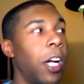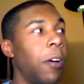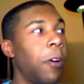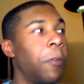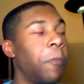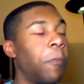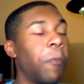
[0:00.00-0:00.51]

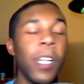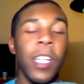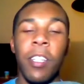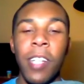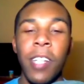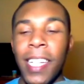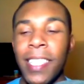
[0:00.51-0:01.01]
oh, what are
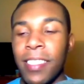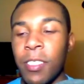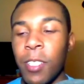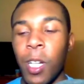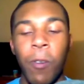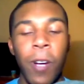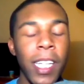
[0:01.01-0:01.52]
you guys
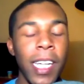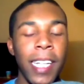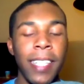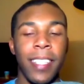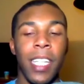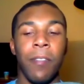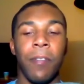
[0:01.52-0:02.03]
doing? Why are you
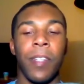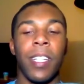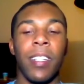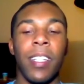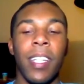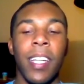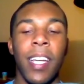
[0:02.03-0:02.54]
guys
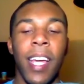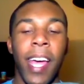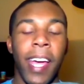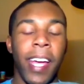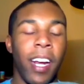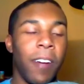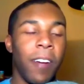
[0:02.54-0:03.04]
leaving?
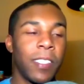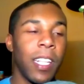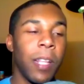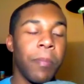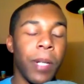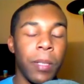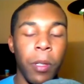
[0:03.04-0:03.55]
And obviously
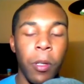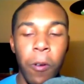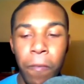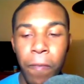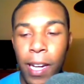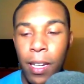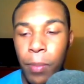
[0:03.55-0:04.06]
they bring up the whole
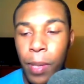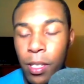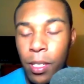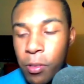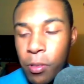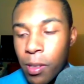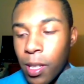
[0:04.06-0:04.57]
fact
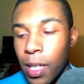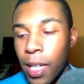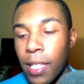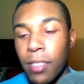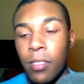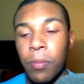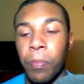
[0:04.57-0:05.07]
about
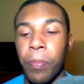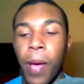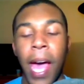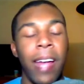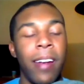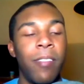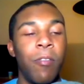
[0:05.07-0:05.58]
Shirogane's
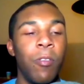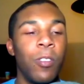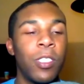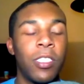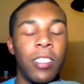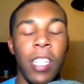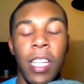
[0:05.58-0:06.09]
bad
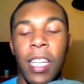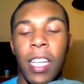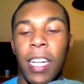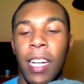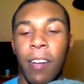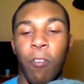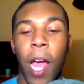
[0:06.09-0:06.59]

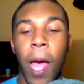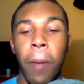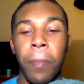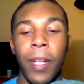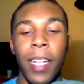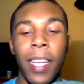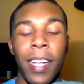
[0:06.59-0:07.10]
singing and
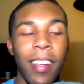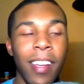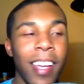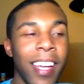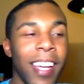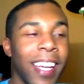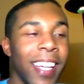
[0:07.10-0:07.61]
rapping, and
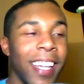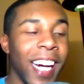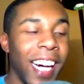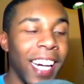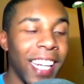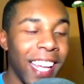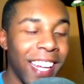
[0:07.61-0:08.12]

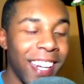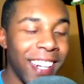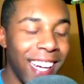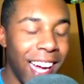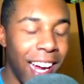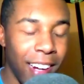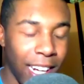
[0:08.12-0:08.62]

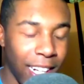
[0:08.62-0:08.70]
Chica